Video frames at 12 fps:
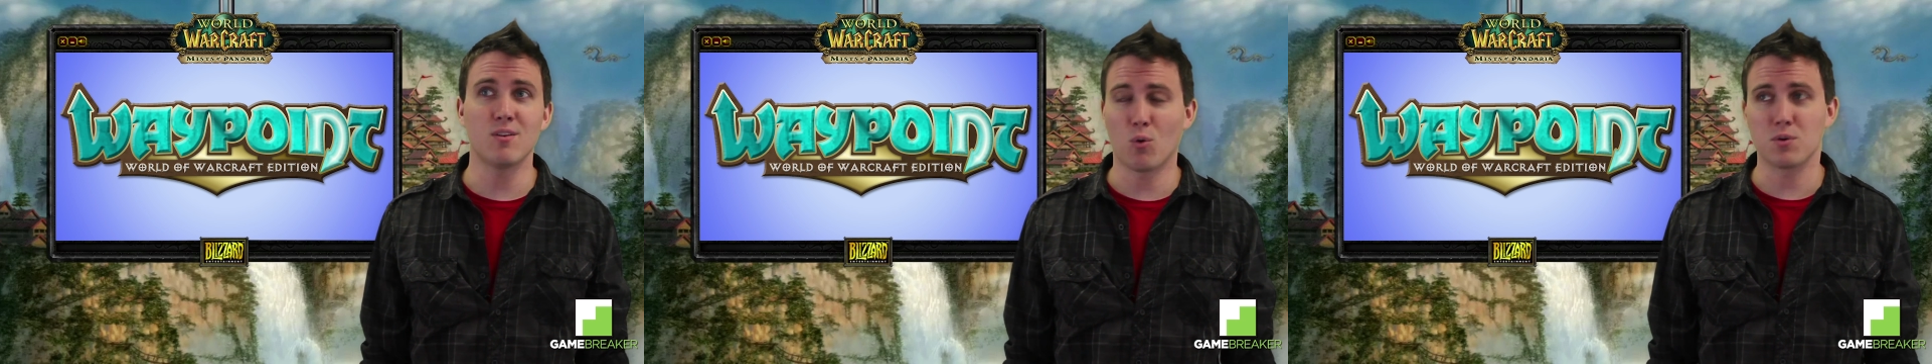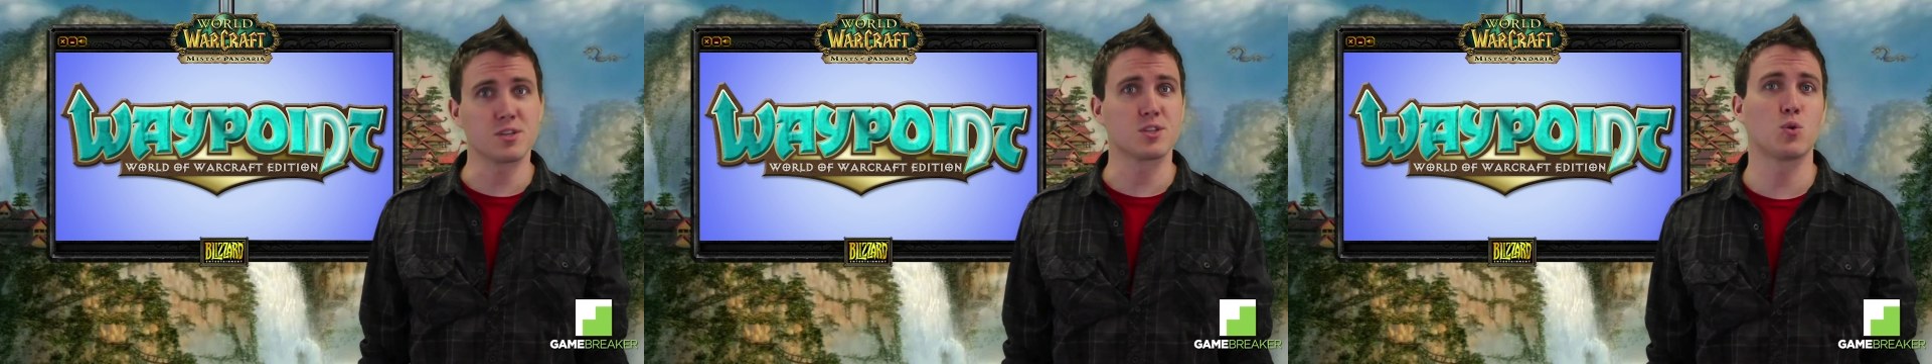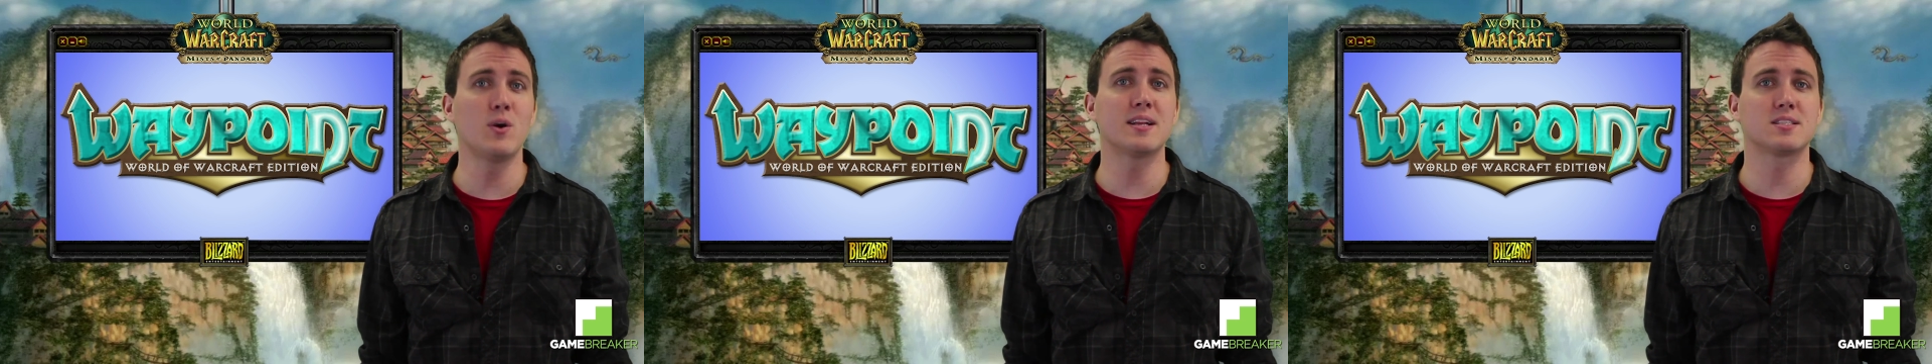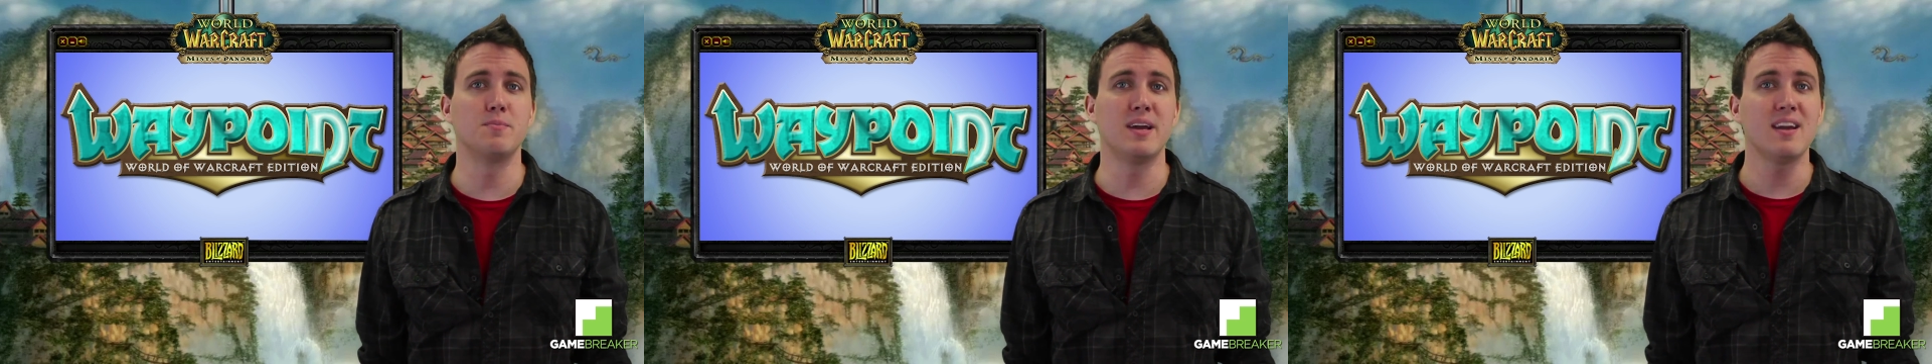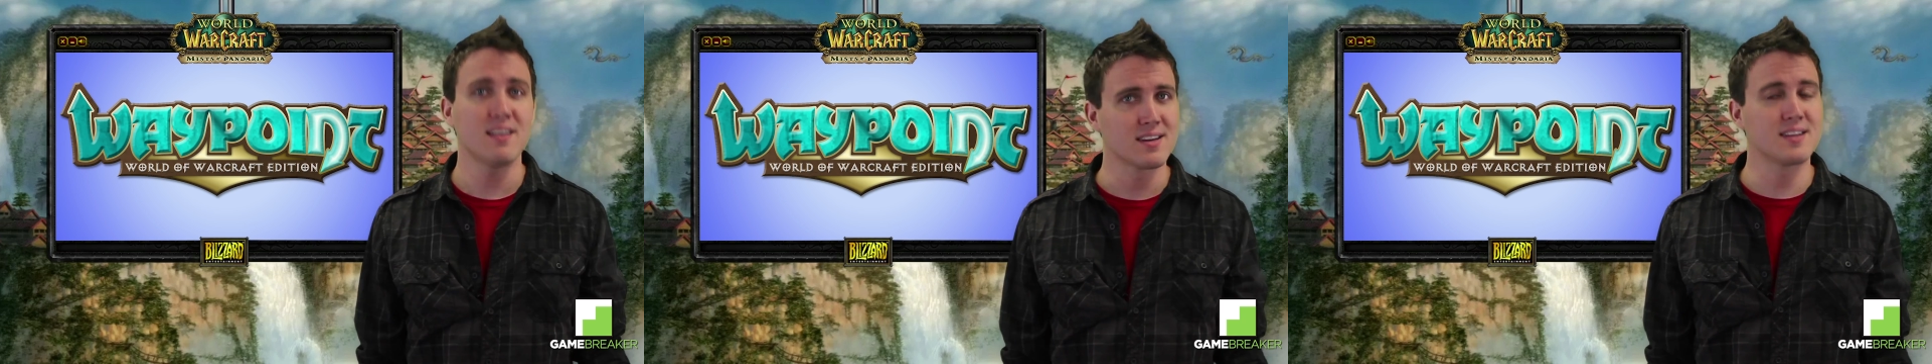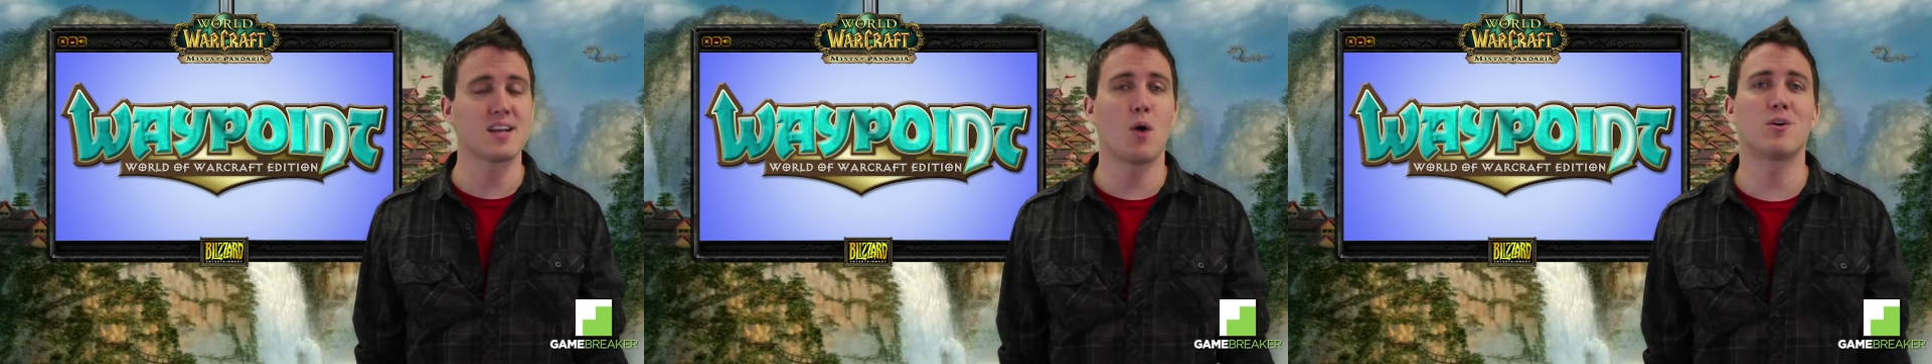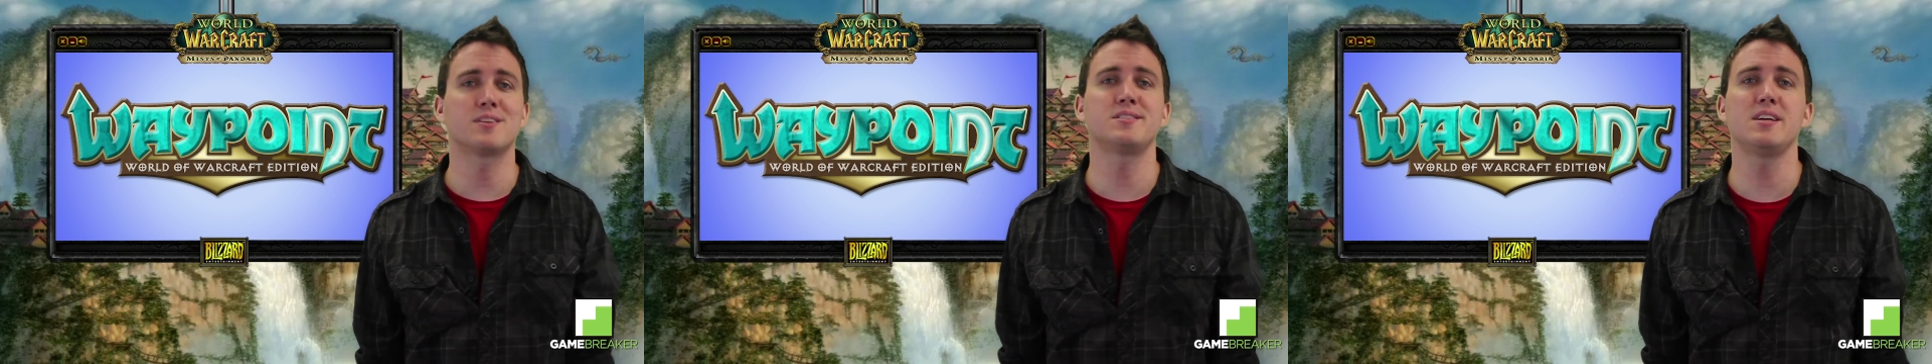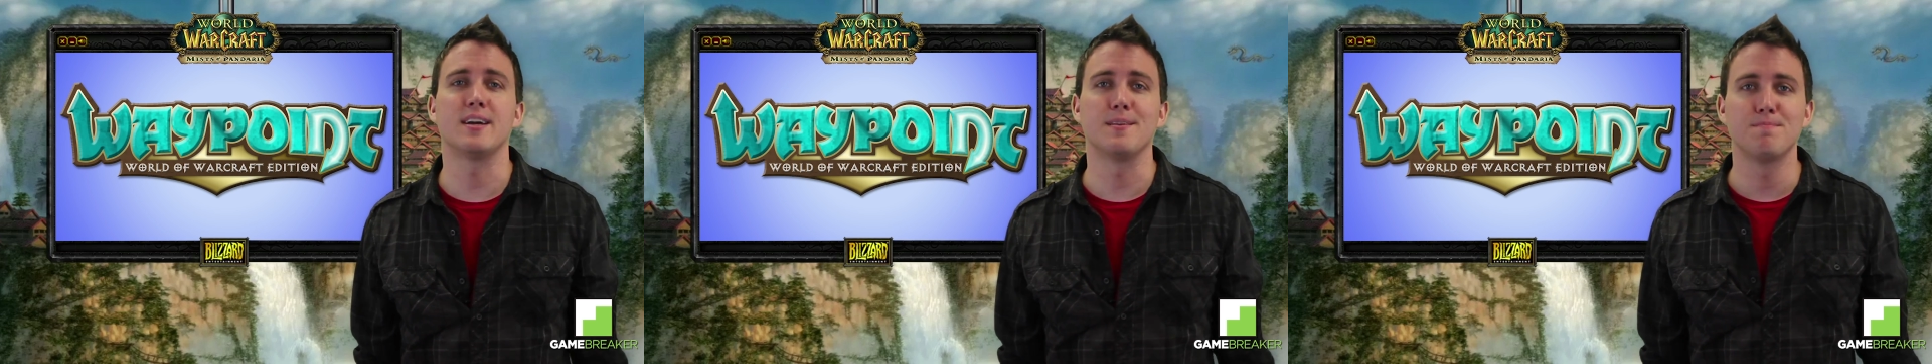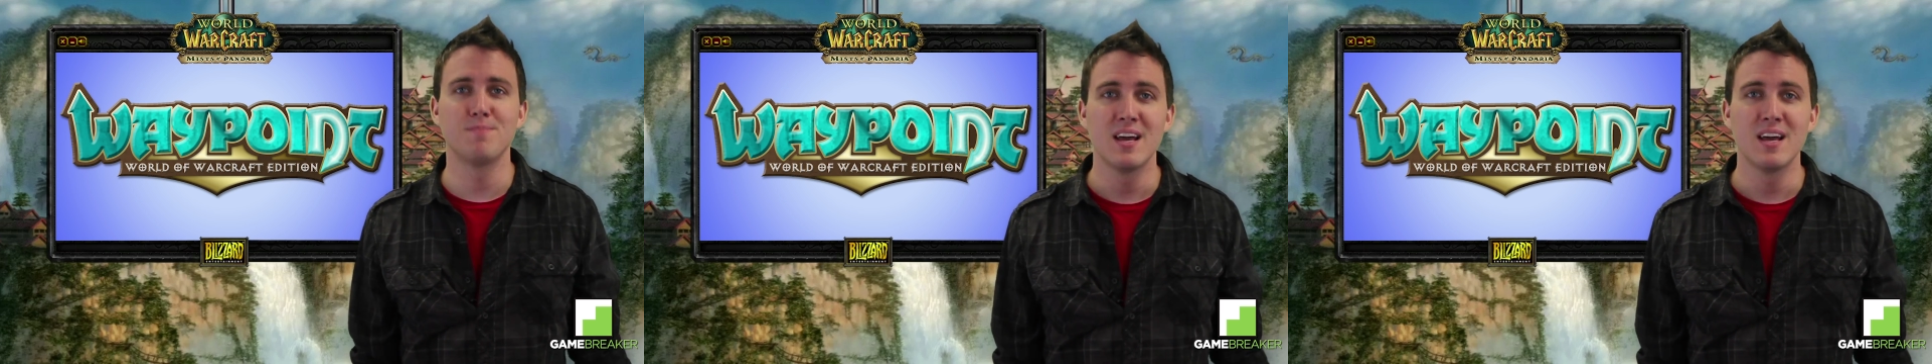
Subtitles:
or just tweet it to me, because I want to see it.